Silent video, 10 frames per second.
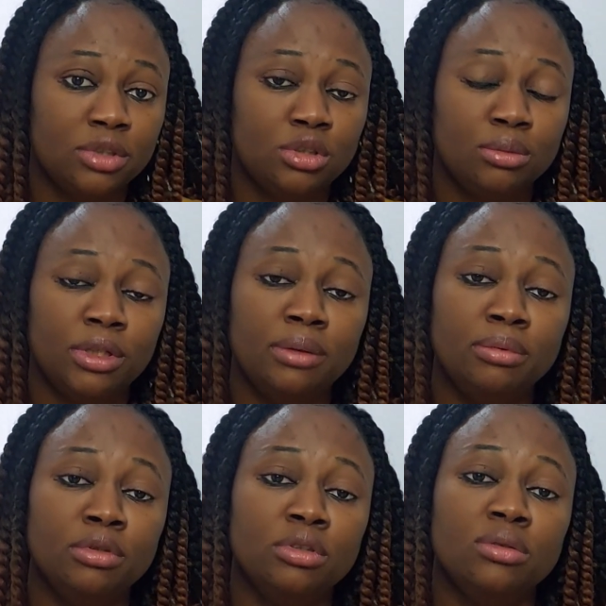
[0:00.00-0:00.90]
to be
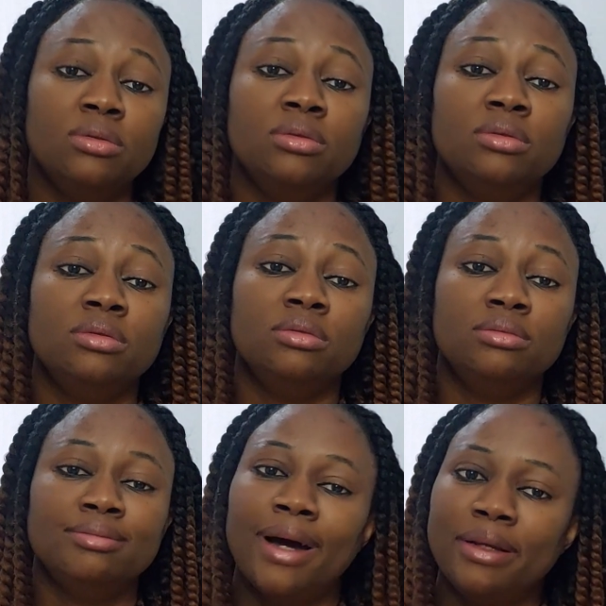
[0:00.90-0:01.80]
able to
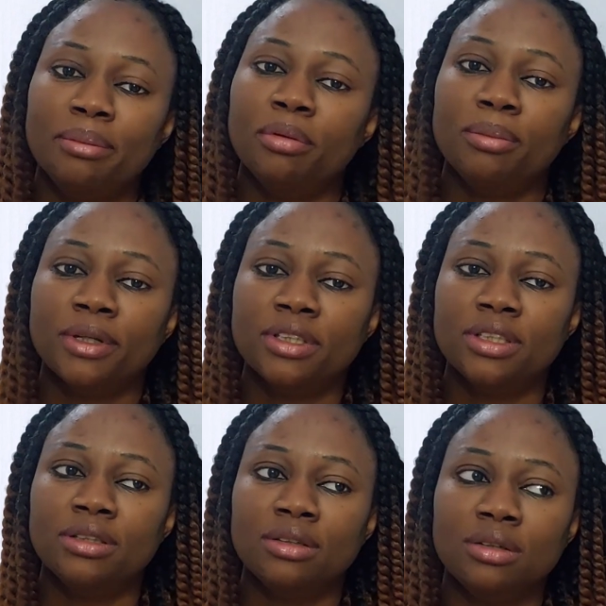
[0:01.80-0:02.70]
buy the
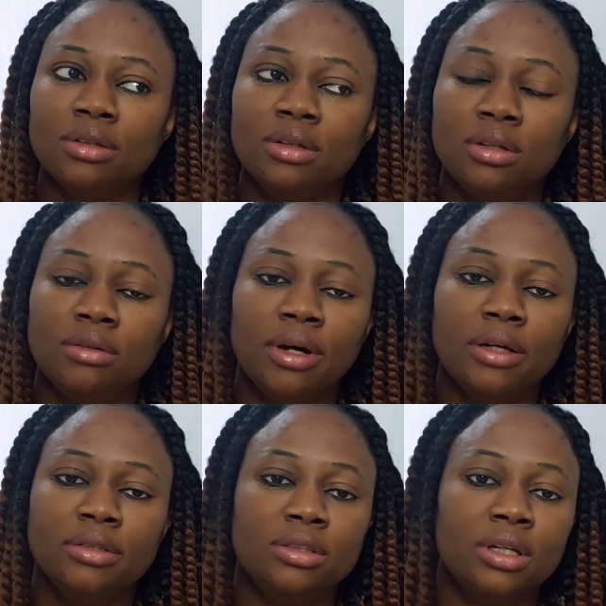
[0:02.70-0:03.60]
property,
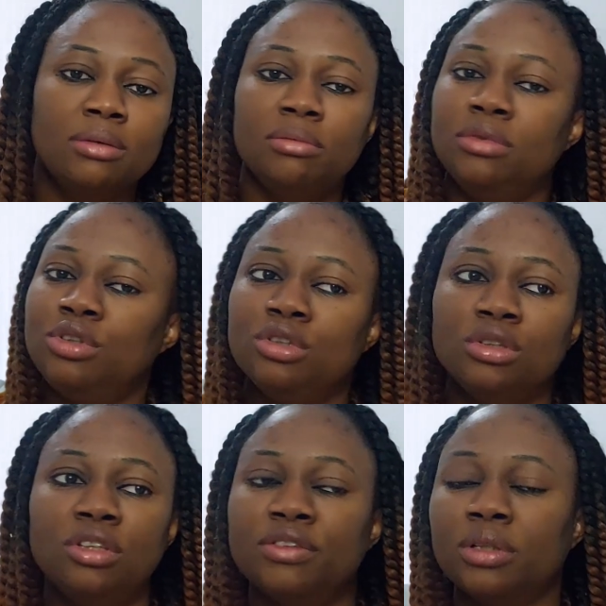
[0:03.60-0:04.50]
right? You can choose to
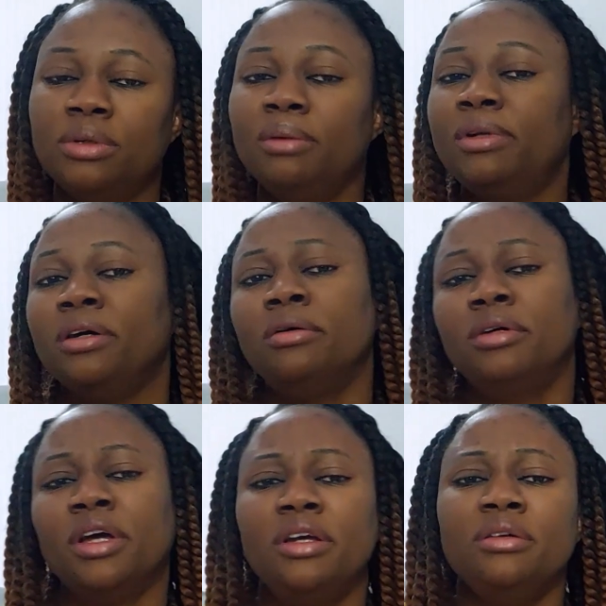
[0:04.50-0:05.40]
live somewhere and be like,
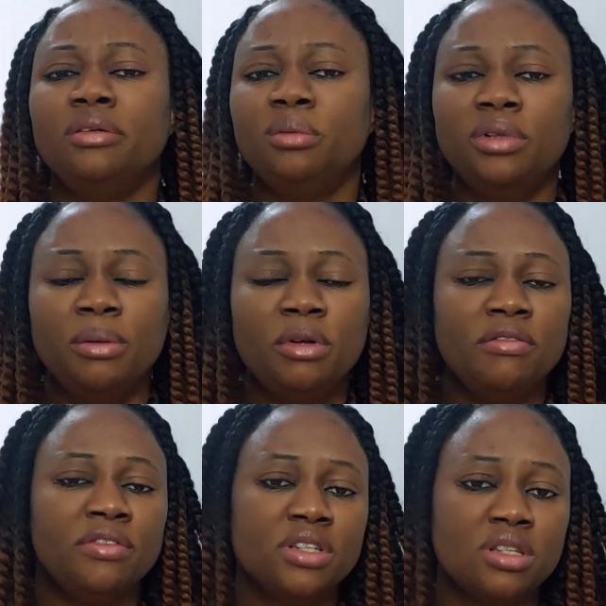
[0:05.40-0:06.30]
okay, let me
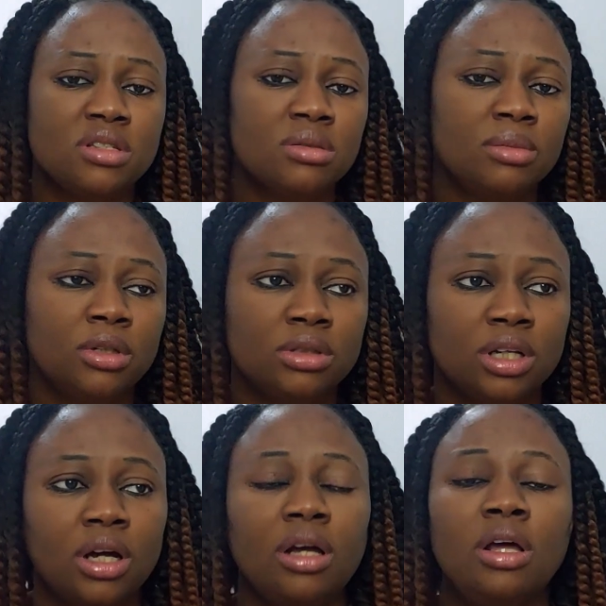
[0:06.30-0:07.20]
invest it in
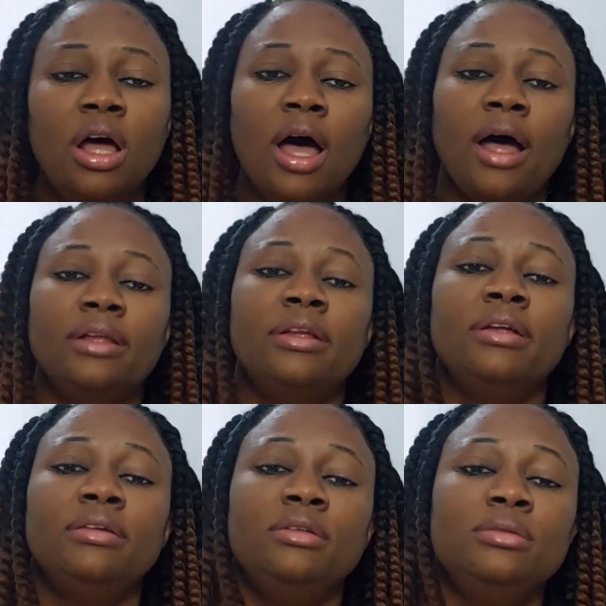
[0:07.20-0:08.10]
Malta and
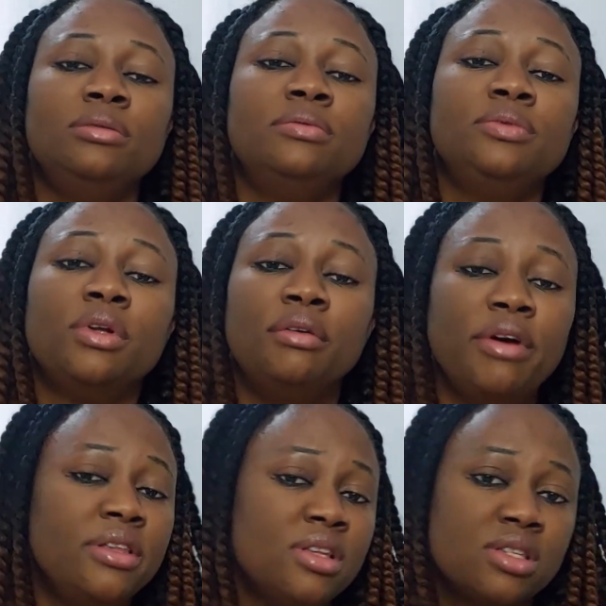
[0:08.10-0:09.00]
then,
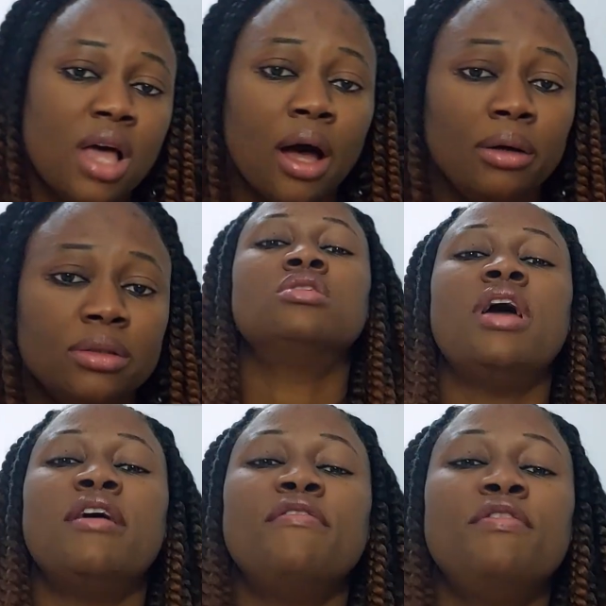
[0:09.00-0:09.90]
rent this out.
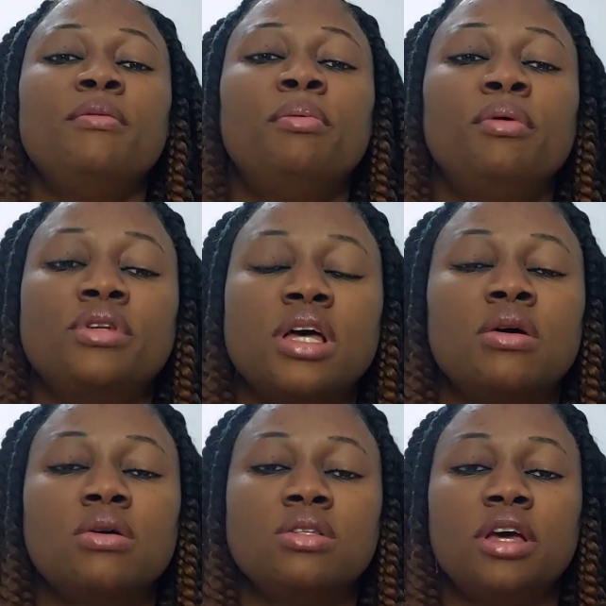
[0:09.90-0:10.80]
There are a few pros
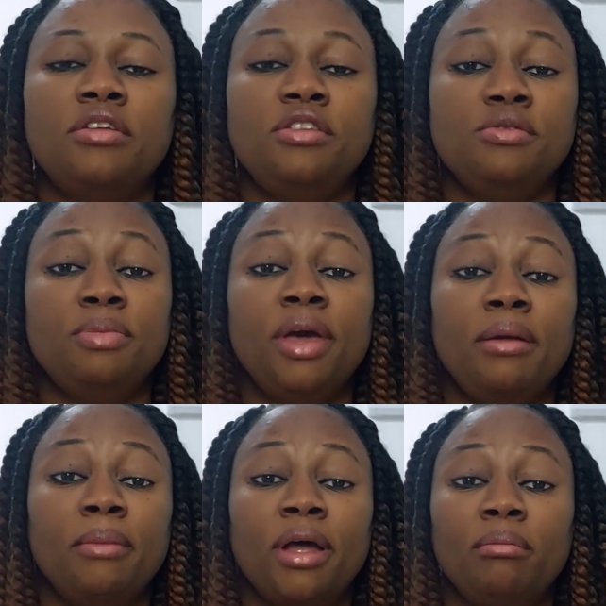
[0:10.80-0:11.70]
and cons that you need to bear
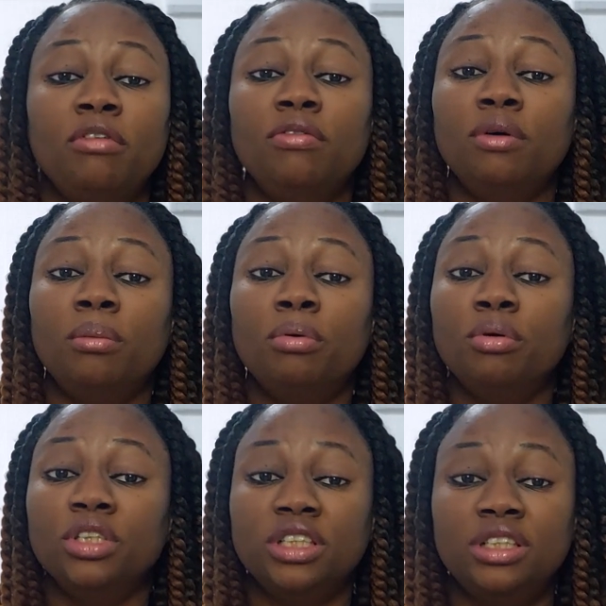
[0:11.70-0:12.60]
in mind before
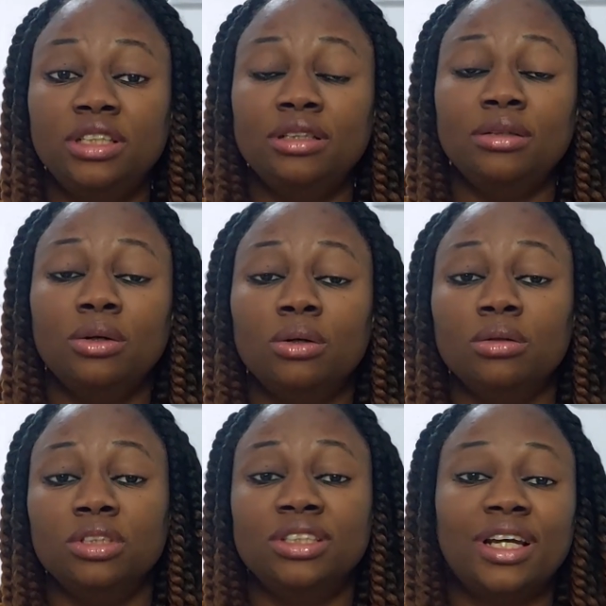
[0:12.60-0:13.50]
proceeding
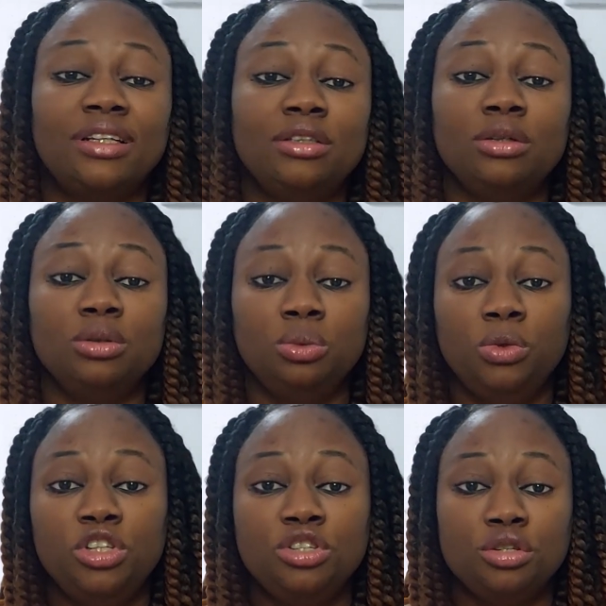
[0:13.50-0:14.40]
or deciding on
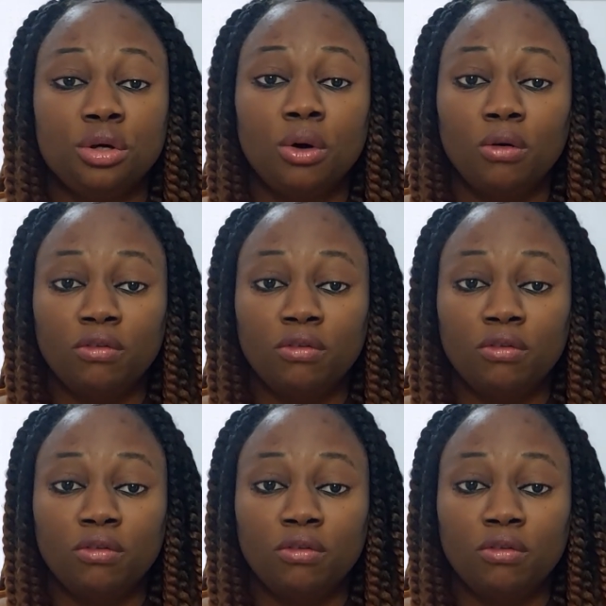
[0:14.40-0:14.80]
which to go